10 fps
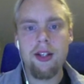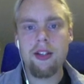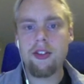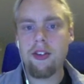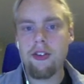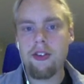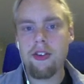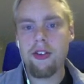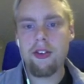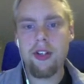Just
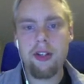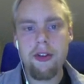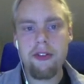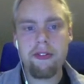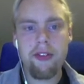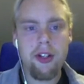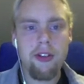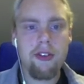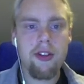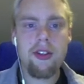create it with a font,
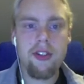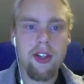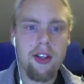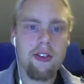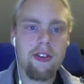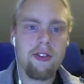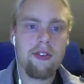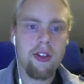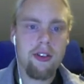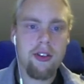set the text,
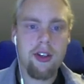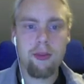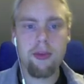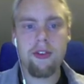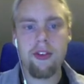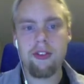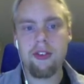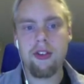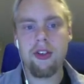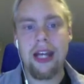font size,
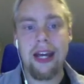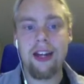position, add